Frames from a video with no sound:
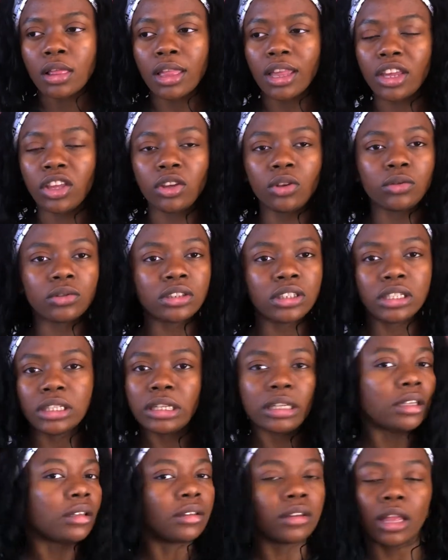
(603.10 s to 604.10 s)
like
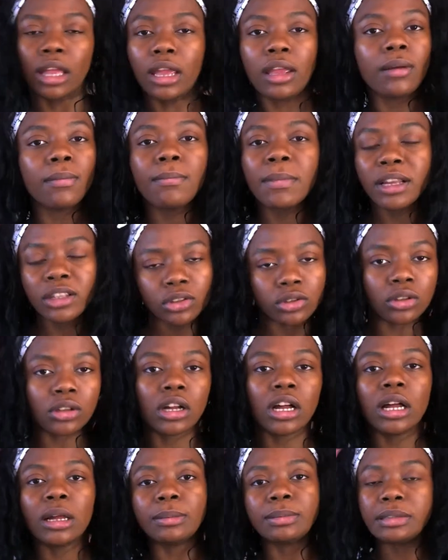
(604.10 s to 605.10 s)
using like menstrual
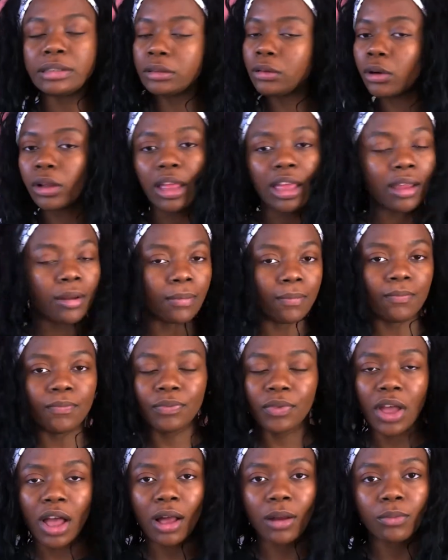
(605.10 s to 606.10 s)
cups or like
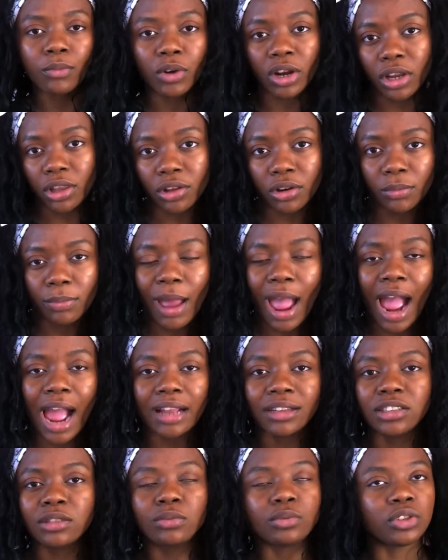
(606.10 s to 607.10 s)
um, regular
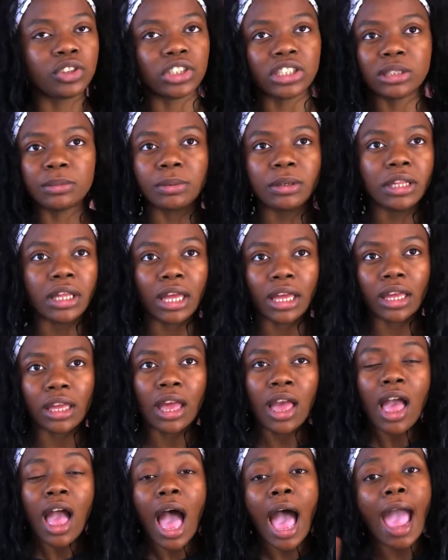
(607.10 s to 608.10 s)
pads would just be like
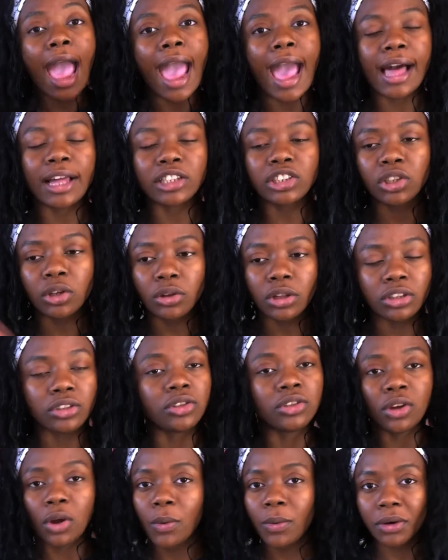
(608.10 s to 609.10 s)
a hassle
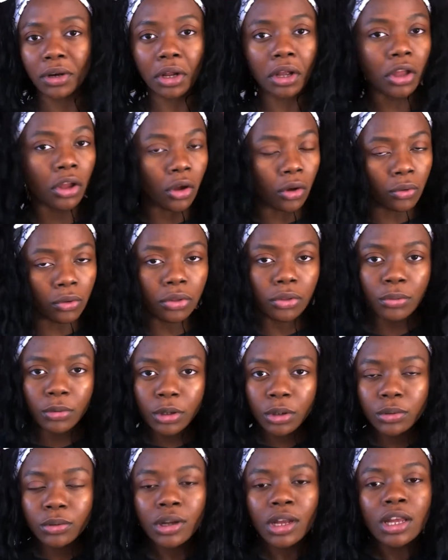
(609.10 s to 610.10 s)
that you don't want to go
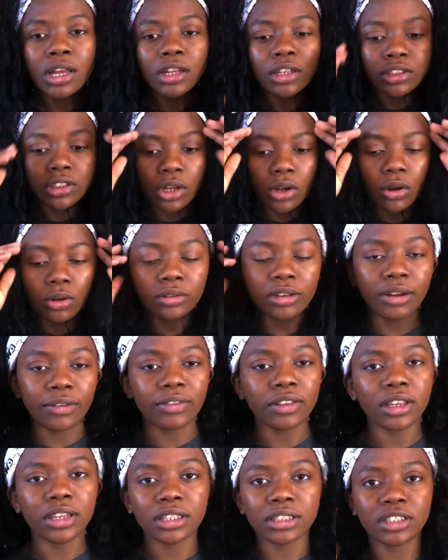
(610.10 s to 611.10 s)
through. So
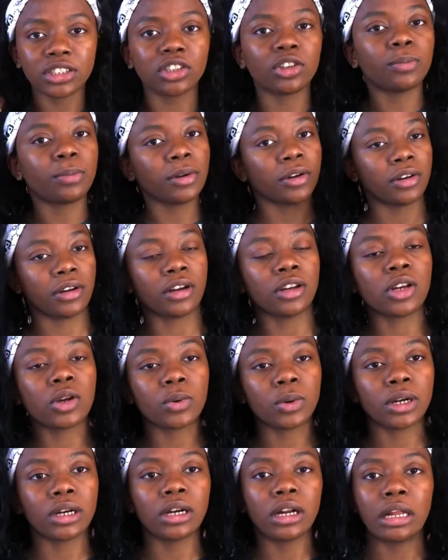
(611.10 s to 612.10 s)
definitely consider period
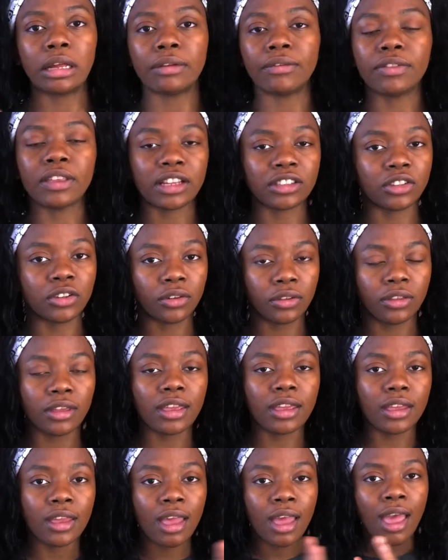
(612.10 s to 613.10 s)
underwear if that's your
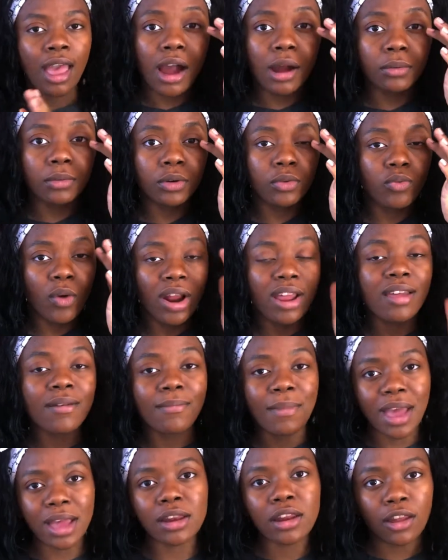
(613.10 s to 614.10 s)
thing. I would
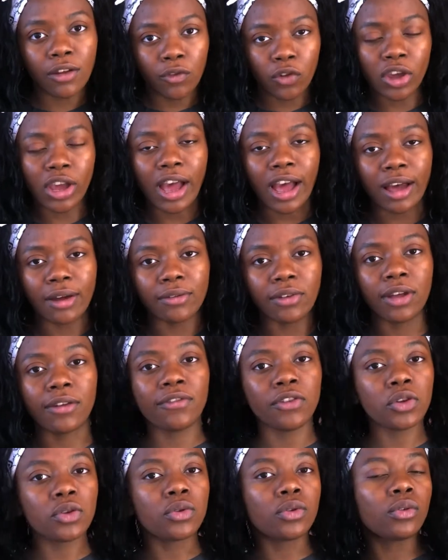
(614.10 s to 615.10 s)
recommend if you have,
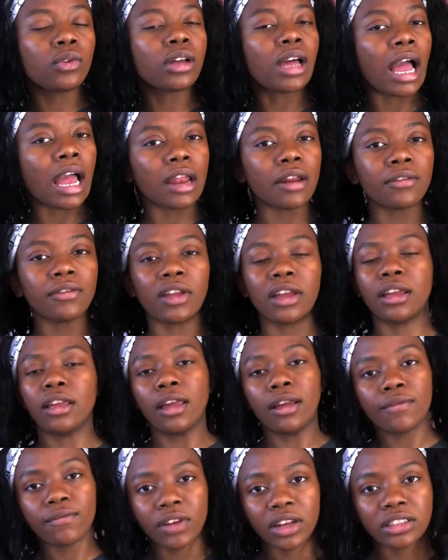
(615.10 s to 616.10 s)
if you kind of
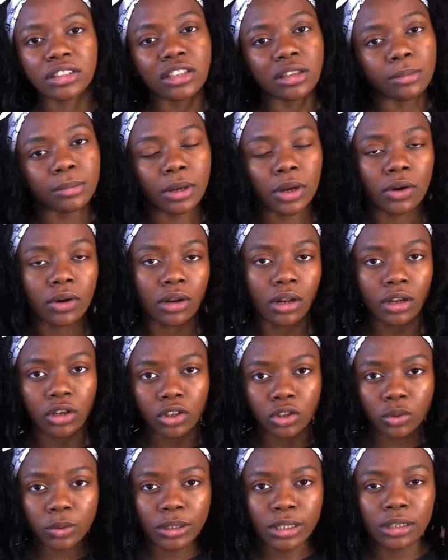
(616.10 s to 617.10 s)
like invest in period
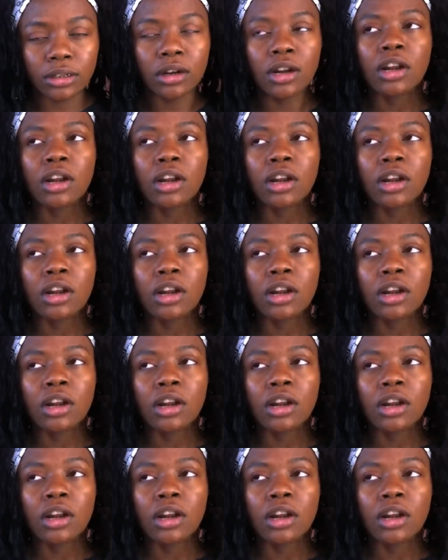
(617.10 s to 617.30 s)
underwear,